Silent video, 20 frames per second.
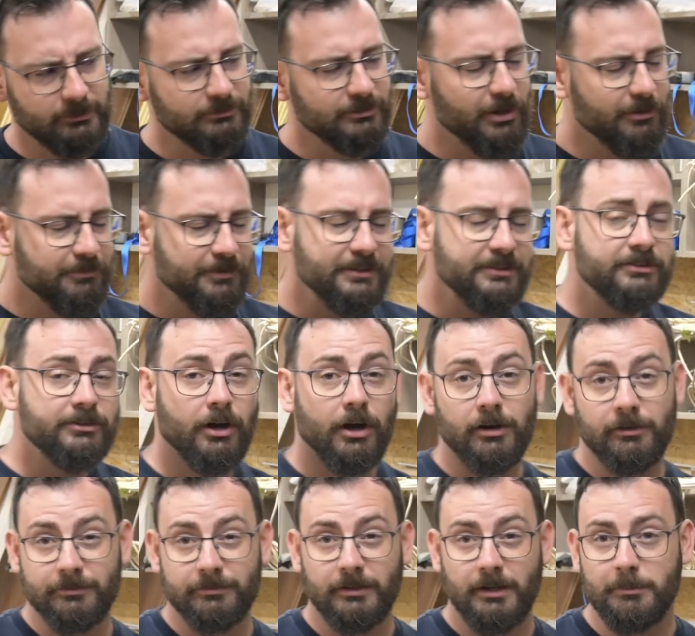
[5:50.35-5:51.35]
there's nothing
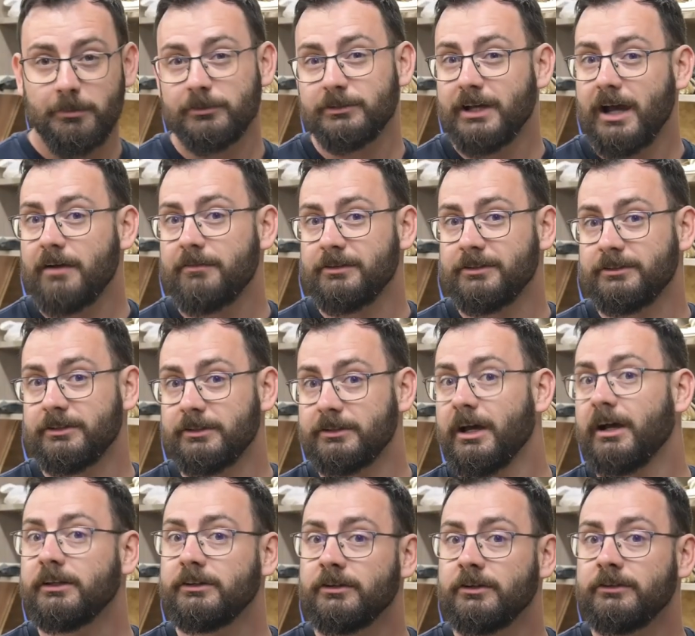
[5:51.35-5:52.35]
tough about having
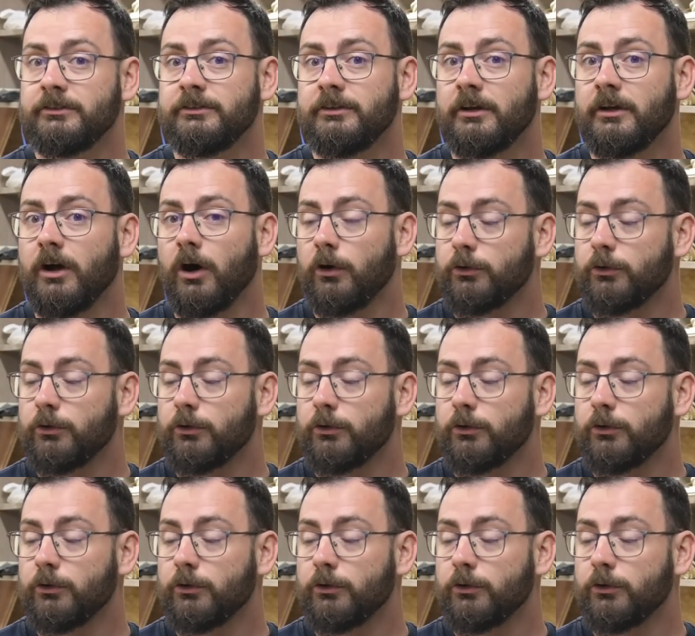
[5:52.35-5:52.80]
tinnitus